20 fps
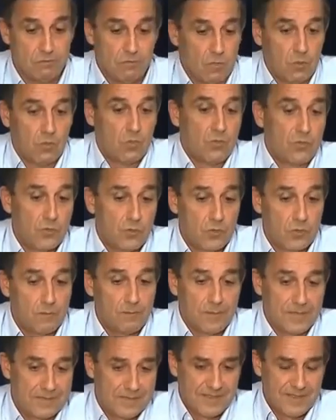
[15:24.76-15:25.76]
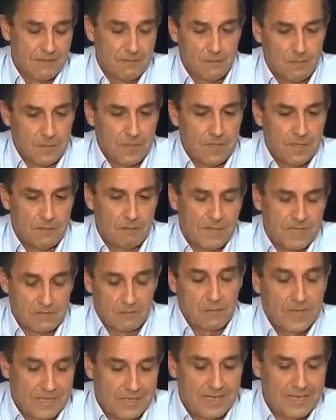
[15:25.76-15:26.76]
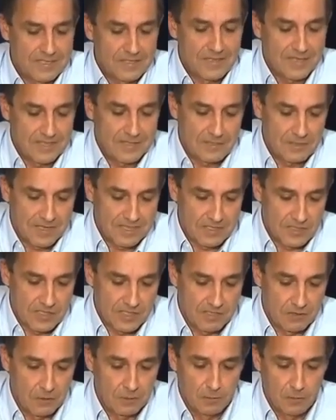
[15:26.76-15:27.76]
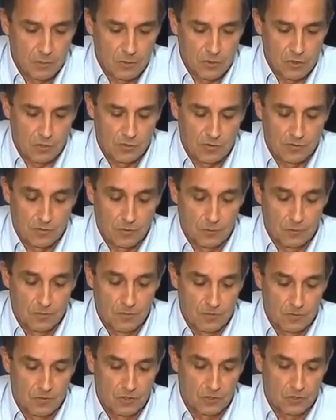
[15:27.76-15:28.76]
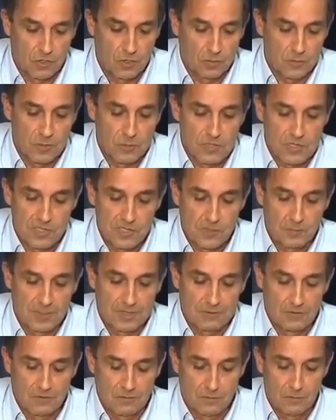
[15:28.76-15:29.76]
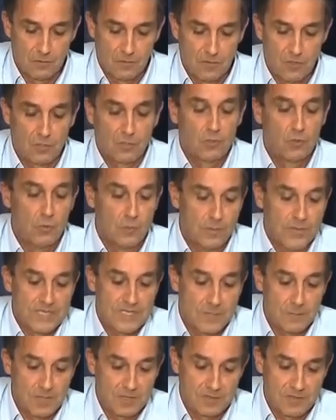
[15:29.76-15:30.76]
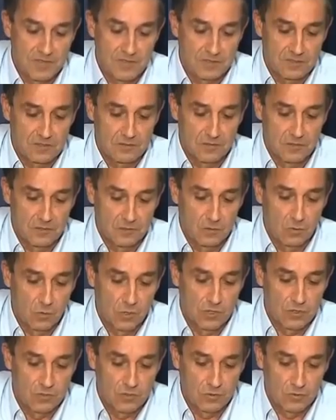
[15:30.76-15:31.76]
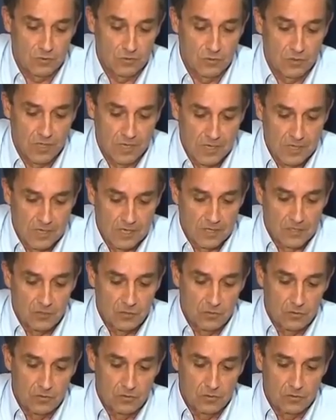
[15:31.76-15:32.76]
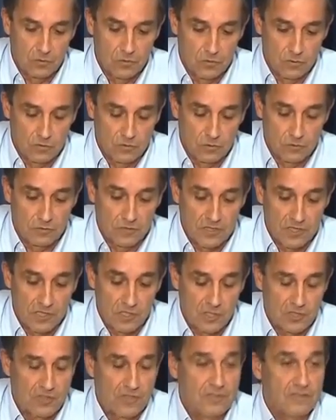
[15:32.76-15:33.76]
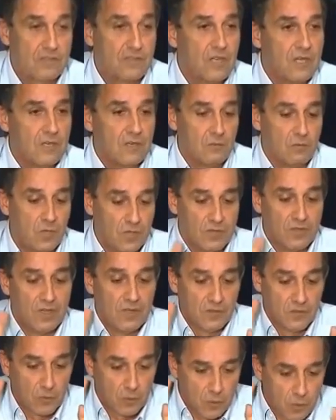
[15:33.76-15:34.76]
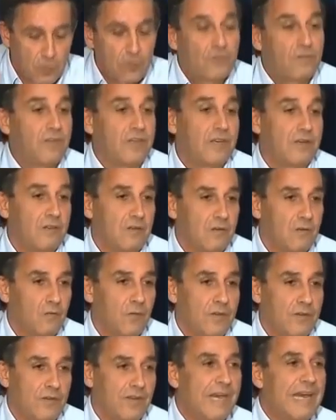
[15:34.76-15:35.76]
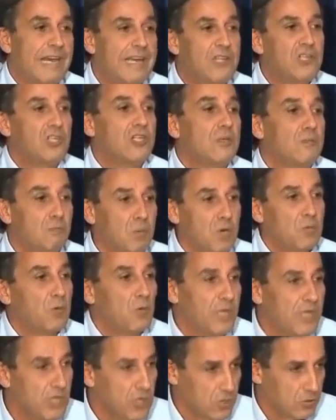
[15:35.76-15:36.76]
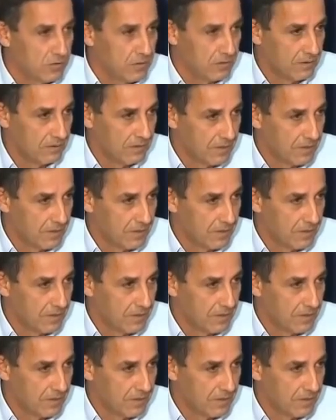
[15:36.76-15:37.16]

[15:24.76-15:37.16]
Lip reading: all Europe, but I'd say a sort of a not optimistic, but not too pessimistic word to finish. That's the good thing with aging population